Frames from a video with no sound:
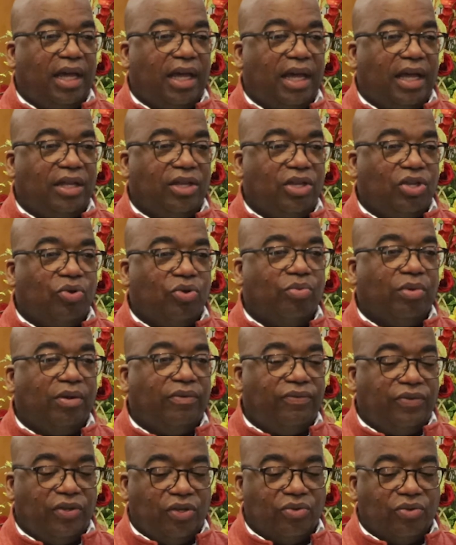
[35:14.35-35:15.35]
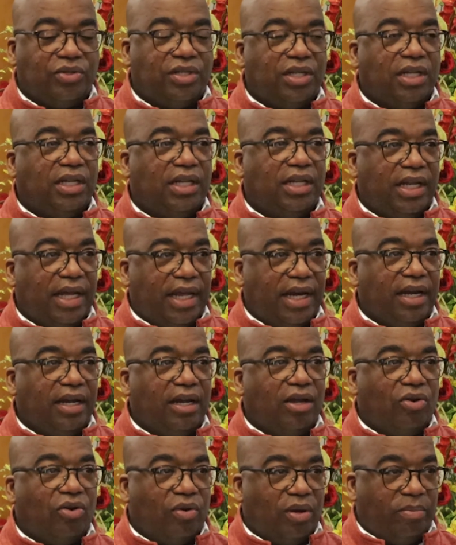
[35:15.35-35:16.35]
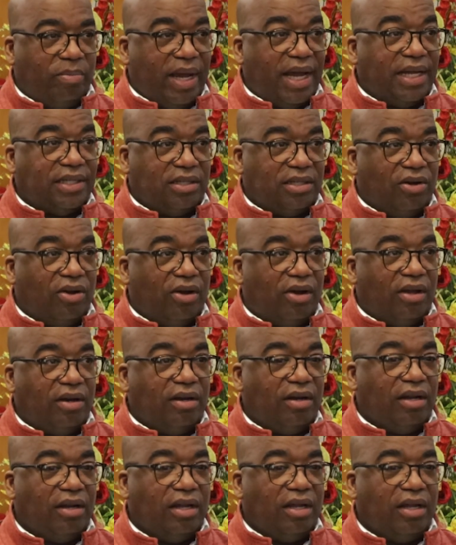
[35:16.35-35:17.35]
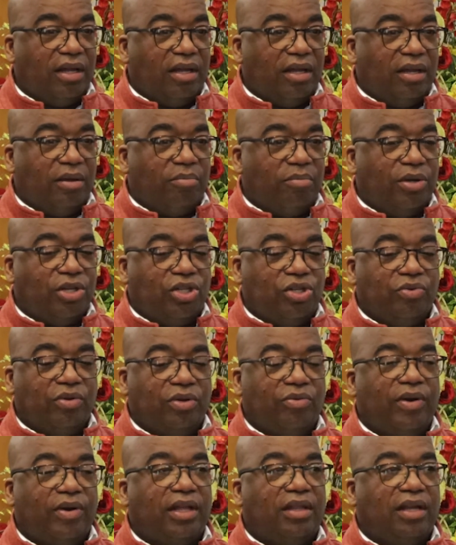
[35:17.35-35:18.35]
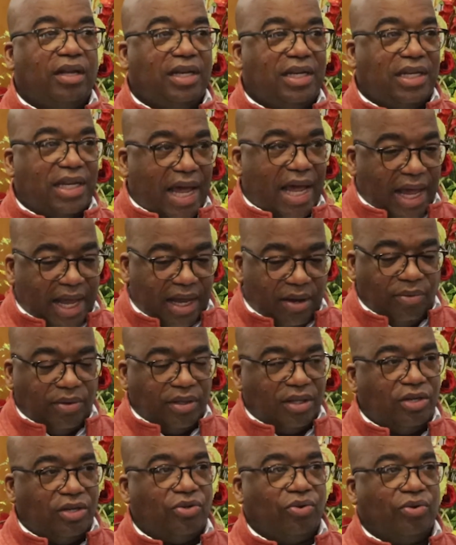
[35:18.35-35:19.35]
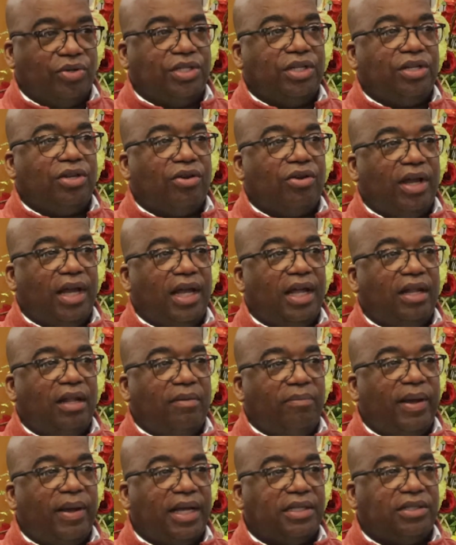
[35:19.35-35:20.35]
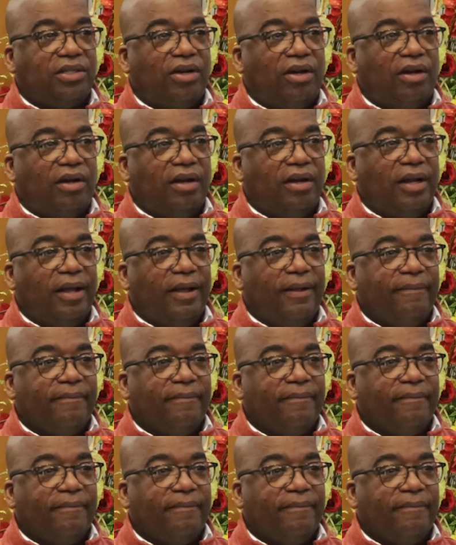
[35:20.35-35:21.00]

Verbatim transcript: and you refuse to let it go and pass it on but you would rather die with the torch in your hand than pass it on.